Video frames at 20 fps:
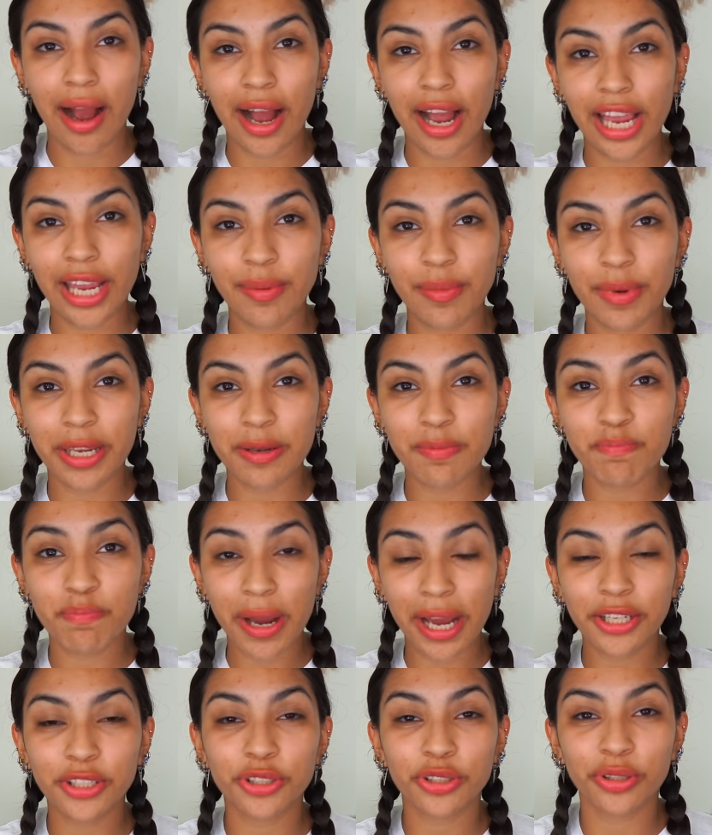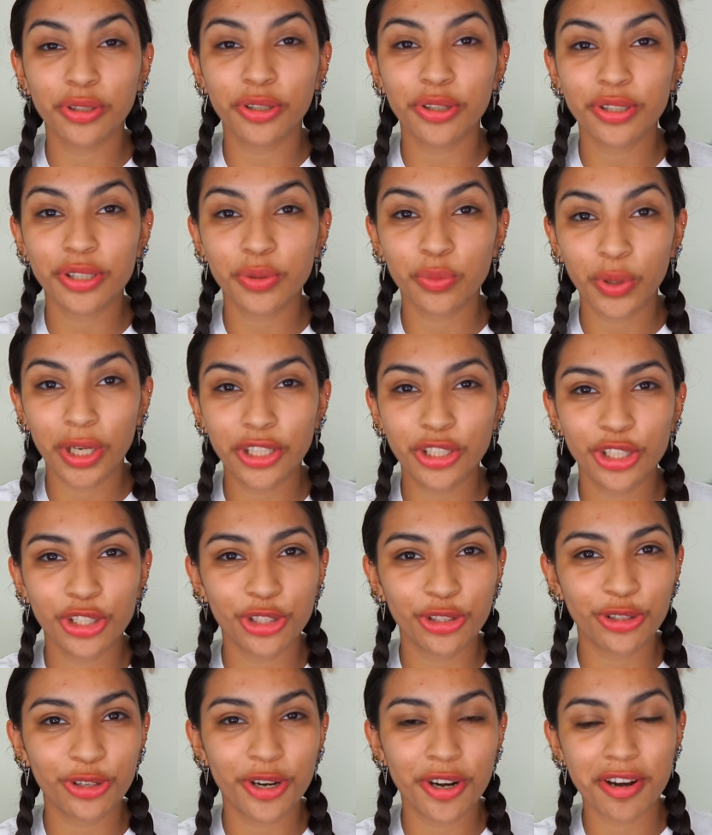I a bachelor's
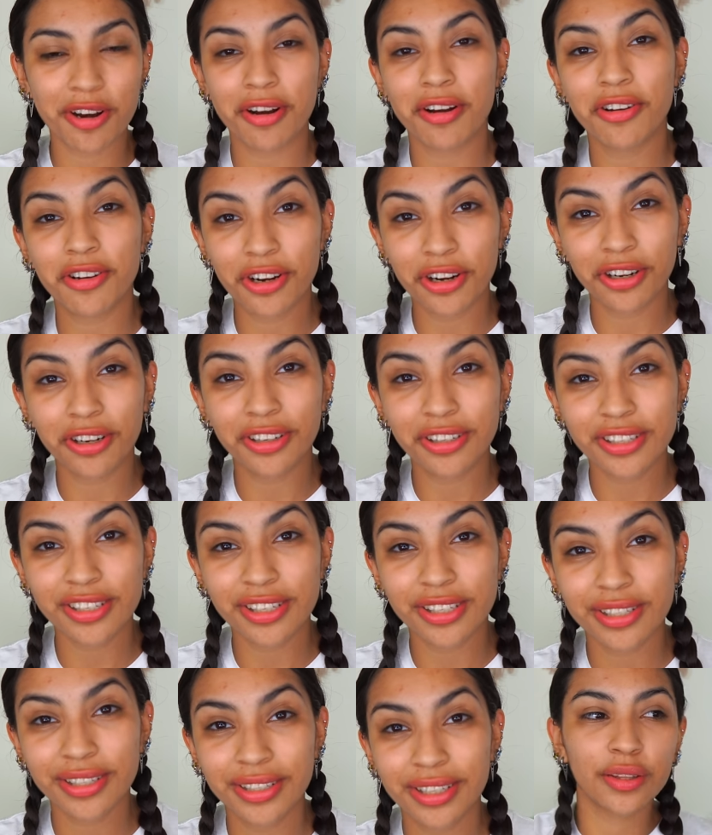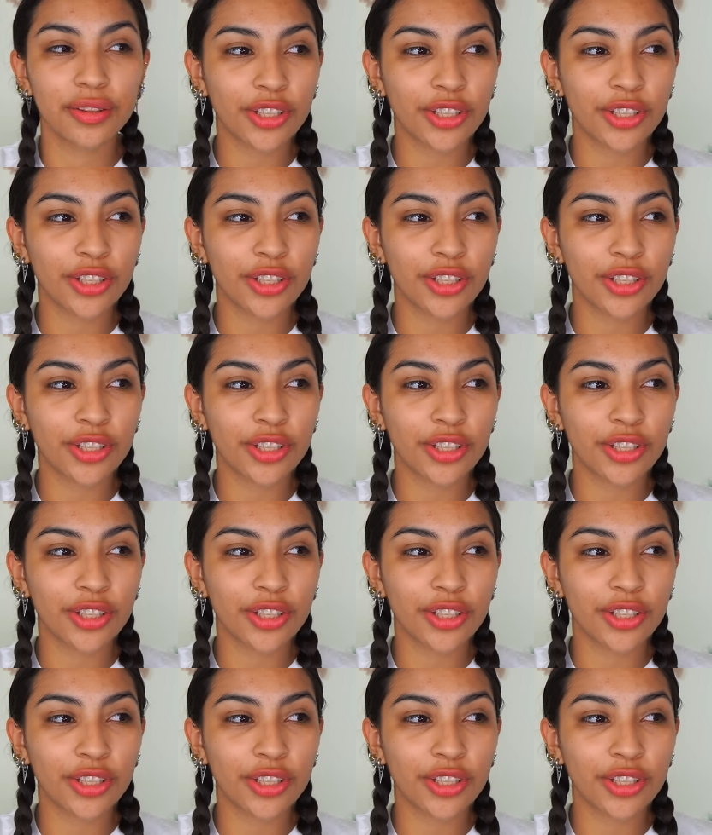registered nurse.